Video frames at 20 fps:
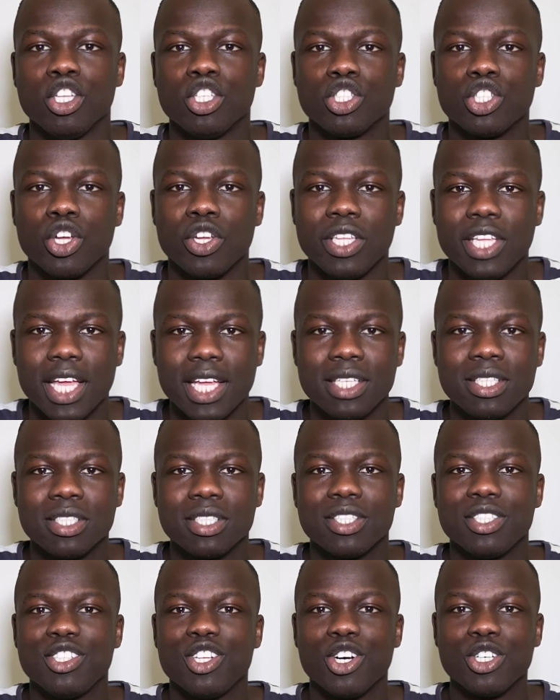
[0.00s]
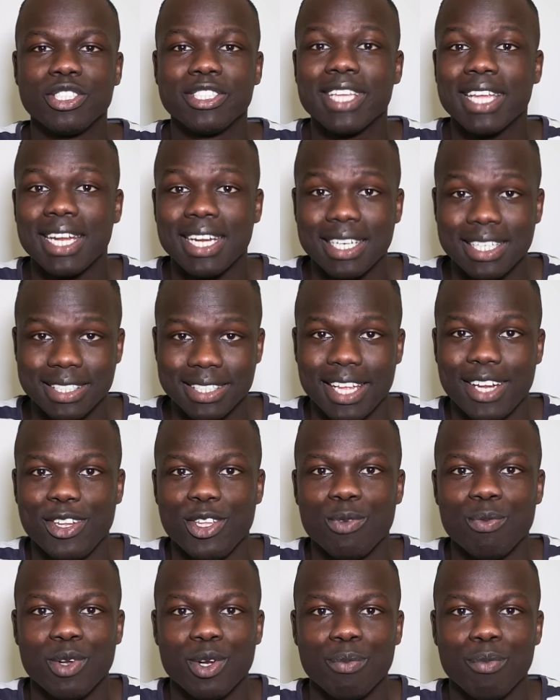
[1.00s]
So yes, dogs can understand
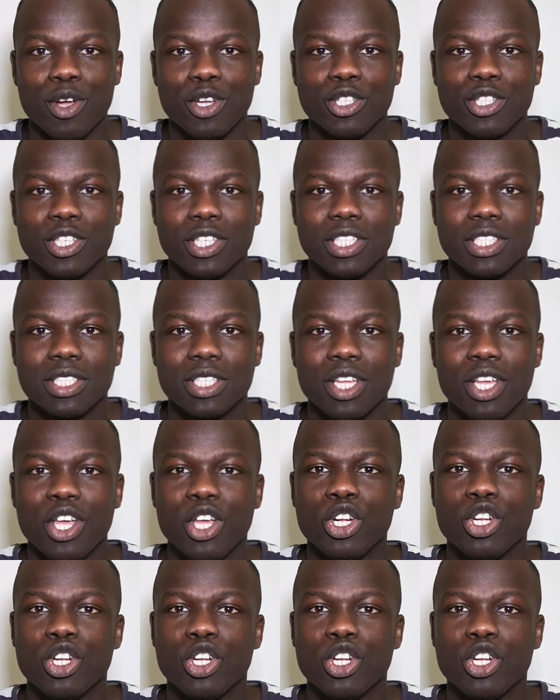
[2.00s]
human emotions,